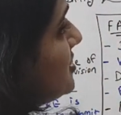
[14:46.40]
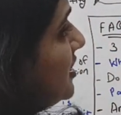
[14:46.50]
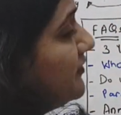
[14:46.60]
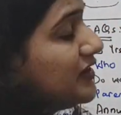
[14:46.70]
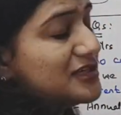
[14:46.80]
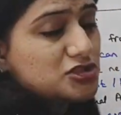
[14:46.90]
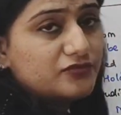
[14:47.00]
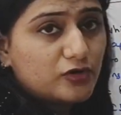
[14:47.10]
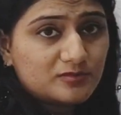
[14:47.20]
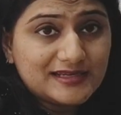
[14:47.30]

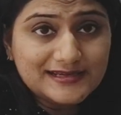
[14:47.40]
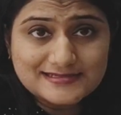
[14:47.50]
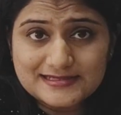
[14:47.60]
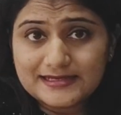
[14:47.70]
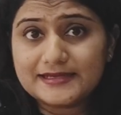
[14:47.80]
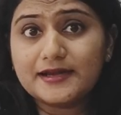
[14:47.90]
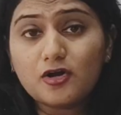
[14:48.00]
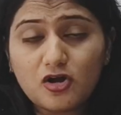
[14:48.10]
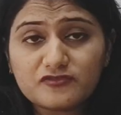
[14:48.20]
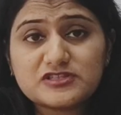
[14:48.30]
certification from the
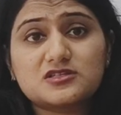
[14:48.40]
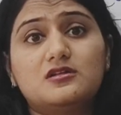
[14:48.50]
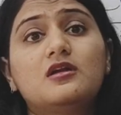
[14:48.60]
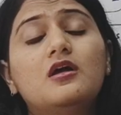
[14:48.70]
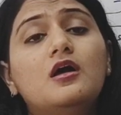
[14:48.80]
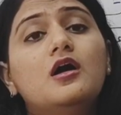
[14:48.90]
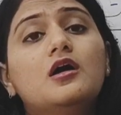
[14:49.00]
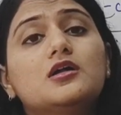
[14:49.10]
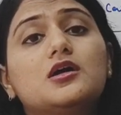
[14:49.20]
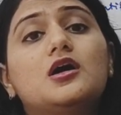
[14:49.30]
designated officer.
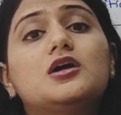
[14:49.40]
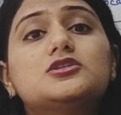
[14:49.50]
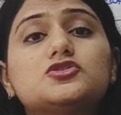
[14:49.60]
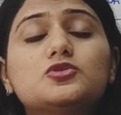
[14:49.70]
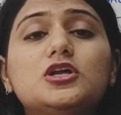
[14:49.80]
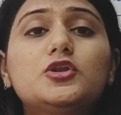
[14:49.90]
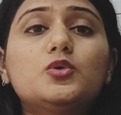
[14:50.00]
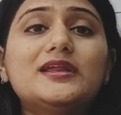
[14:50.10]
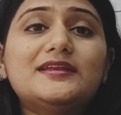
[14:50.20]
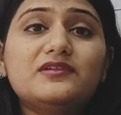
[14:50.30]
So the
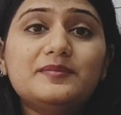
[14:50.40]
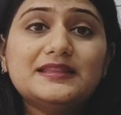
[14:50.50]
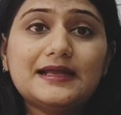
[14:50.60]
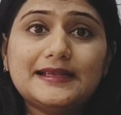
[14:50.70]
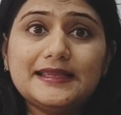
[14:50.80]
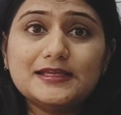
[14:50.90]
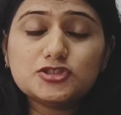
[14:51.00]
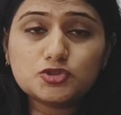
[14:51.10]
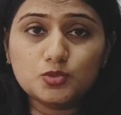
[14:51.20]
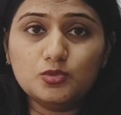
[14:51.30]
due date will be
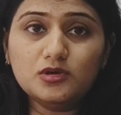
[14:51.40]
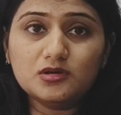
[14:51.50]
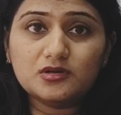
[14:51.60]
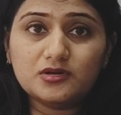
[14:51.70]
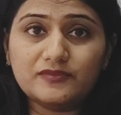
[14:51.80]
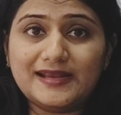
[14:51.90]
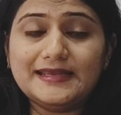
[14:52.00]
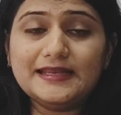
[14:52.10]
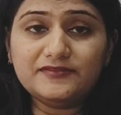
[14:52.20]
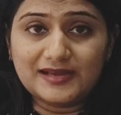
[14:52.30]
30th June
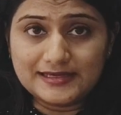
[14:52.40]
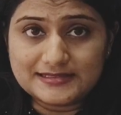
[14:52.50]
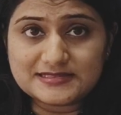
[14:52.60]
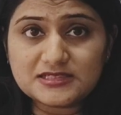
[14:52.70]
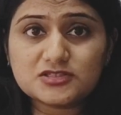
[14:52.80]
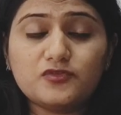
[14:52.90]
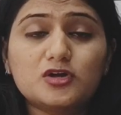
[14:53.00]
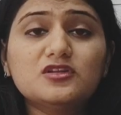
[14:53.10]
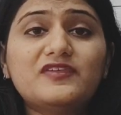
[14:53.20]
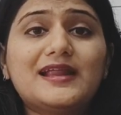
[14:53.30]
2026
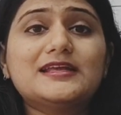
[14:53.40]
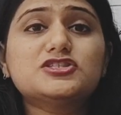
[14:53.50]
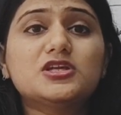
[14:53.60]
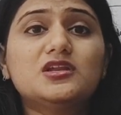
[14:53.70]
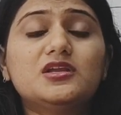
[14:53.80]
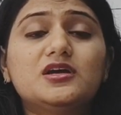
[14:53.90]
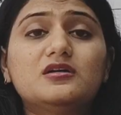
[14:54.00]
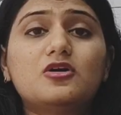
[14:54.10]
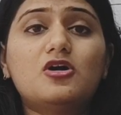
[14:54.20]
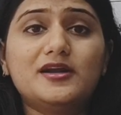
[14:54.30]
for the financial
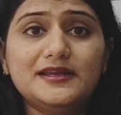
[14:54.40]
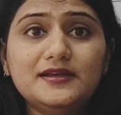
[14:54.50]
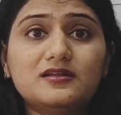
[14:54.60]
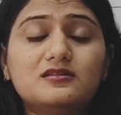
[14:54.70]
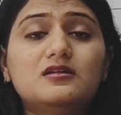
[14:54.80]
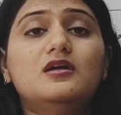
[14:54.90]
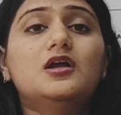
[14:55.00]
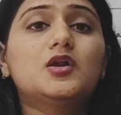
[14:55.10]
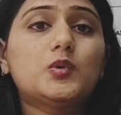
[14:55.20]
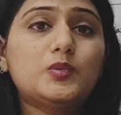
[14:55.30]
year audit
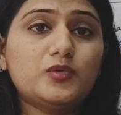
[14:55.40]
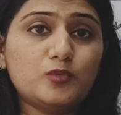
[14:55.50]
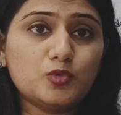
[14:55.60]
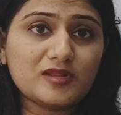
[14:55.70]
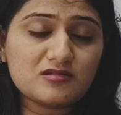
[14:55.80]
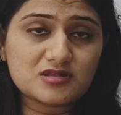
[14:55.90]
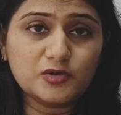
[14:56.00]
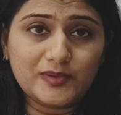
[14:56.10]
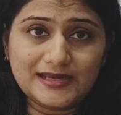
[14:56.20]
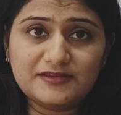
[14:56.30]

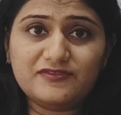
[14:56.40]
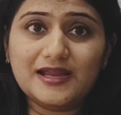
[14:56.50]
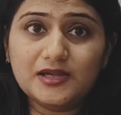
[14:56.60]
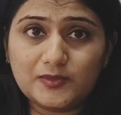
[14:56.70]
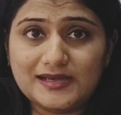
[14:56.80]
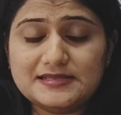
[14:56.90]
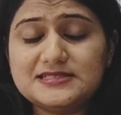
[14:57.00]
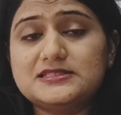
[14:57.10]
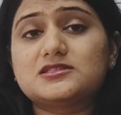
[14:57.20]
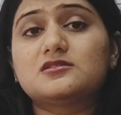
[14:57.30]

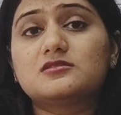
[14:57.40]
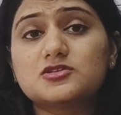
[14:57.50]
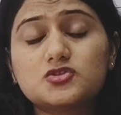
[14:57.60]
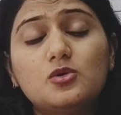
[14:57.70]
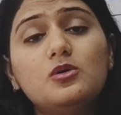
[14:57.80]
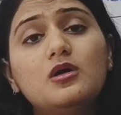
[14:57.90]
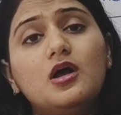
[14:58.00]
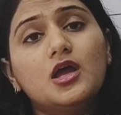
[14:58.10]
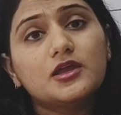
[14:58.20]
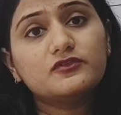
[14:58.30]
2025-26. So
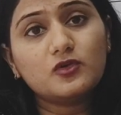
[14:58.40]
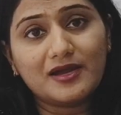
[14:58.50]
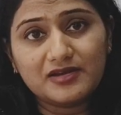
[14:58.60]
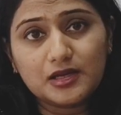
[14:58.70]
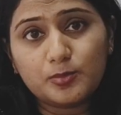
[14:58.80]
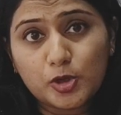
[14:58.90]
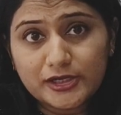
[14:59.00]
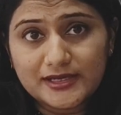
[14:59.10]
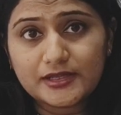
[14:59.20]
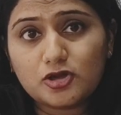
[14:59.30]
if you haven't
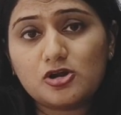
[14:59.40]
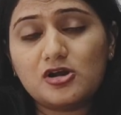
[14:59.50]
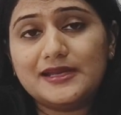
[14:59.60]
appointed your